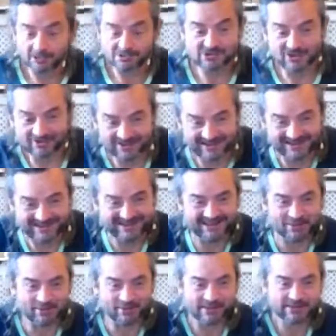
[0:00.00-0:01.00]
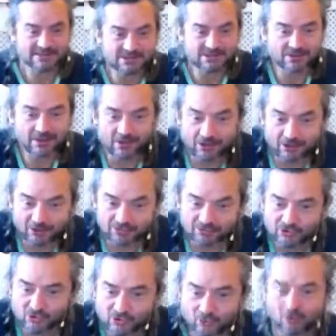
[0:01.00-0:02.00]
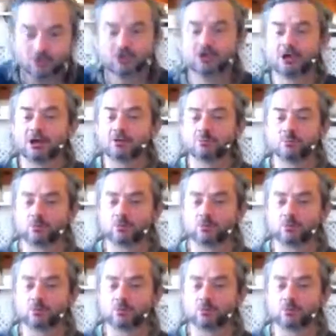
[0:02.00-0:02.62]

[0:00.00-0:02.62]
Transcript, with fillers: anyway, there's a, a, lot of talk. Um, we're